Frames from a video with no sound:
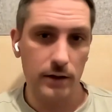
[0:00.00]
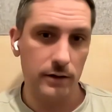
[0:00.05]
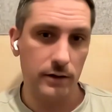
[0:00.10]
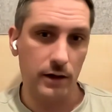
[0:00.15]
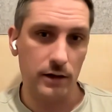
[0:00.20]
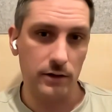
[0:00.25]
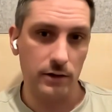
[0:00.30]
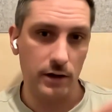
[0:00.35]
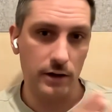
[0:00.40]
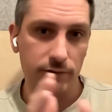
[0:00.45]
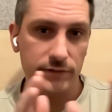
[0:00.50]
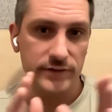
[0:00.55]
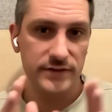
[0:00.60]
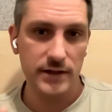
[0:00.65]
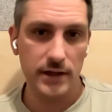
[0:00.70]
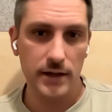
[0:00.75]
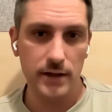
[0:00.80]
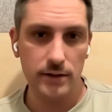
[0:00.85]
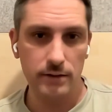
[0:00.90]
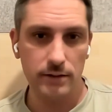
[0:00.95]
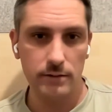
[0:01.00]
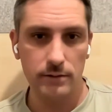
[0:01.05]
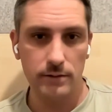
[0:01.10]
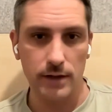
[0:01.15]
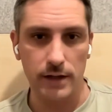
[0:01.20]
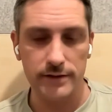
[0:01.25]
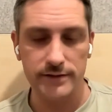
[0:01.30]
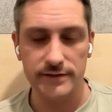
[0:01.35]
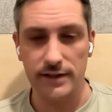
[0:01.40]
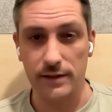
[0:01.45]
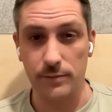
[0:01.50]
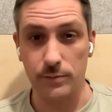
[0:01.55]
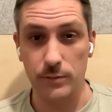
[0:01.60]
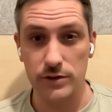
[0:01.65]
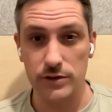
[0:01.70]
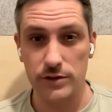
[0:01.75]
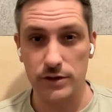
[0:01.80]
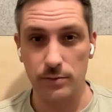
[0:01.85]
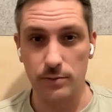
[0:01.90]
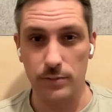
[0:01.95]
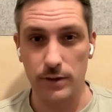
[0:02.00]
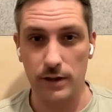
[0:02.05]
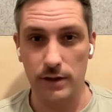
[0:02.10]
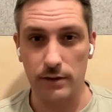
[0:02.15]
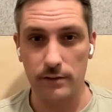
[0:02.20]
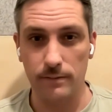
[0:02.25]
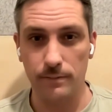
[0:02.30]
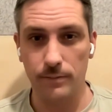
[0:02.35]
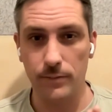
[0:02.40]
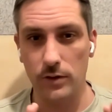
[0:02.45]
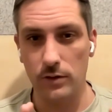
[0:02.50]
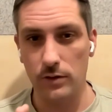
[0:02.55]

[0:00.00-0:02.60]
then you have 10 exact match campaign.